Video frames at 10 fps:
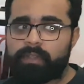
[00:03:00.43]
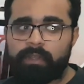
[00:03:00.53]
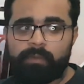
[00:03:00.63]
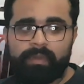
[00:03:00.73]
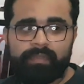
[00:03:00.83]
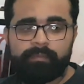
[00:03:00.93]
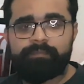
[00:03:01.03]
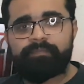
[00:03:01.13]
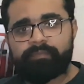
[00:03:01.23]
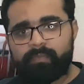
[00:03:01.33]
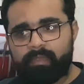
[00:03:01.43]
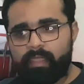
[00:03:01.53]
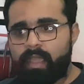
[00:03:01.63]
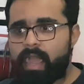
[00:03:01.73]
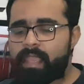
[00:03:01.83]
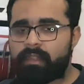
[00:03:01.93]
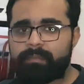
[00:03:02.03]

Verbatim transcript: go with higher